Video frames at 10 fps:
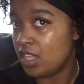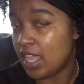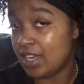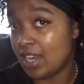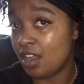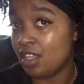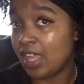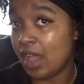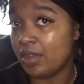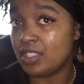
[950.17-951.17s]
And that'll
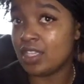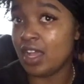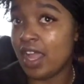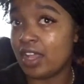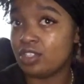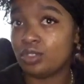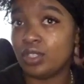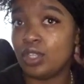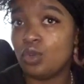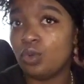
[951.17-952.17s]
allow it to
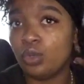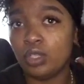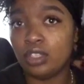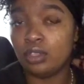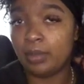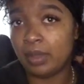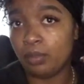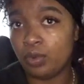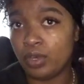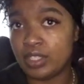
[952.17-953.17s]
actually cool a little bit
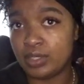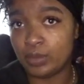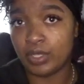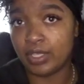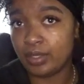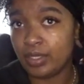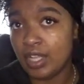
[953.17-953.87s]
more as well.